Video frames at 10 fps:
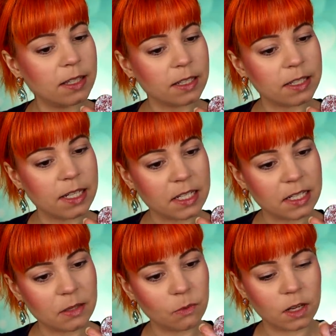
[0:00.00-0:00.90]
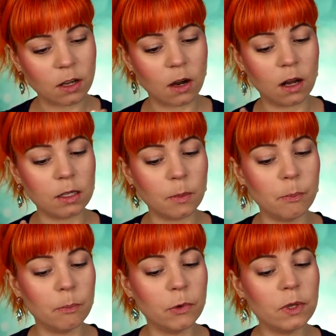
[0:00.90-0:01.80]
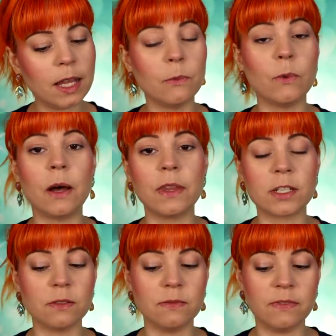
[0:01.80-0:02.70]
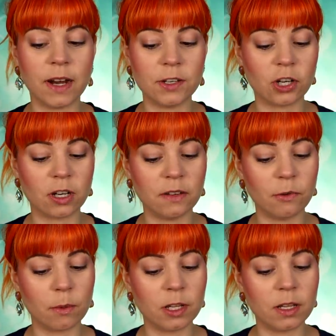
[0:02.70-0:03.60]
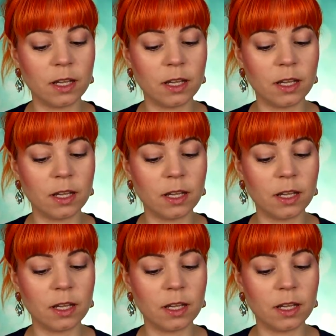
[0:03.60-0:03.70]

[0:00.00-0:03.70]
This is the one called Moonlight. Wow, that's a very chunky formula.